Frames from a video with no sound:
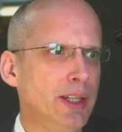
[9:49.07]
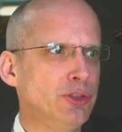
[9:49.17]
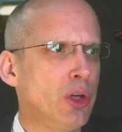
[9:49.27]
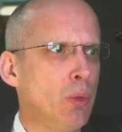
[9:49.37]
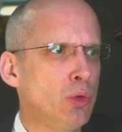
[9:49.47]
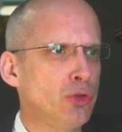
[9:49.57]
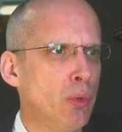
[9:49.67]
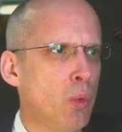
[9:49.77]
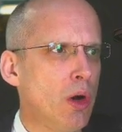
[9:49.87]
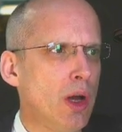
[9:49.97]
So
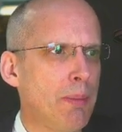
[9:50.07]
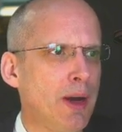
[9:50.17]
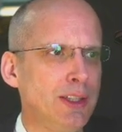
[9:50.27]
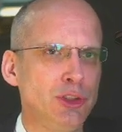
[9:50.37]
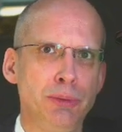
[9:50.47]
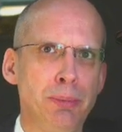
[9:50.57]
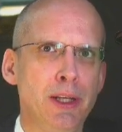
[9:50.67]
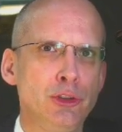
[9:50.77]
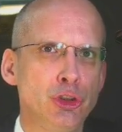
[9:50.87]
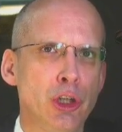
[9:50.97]
why am I actually
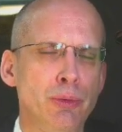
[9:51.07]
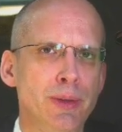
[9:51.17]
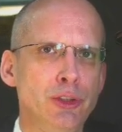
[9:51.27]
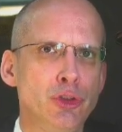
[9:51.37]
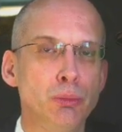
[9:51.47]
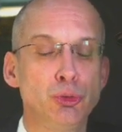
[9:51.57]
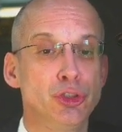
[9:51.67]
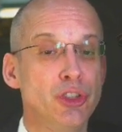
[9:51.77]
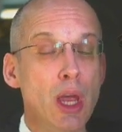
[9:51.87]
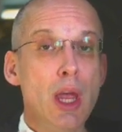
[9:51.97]
being shown these options?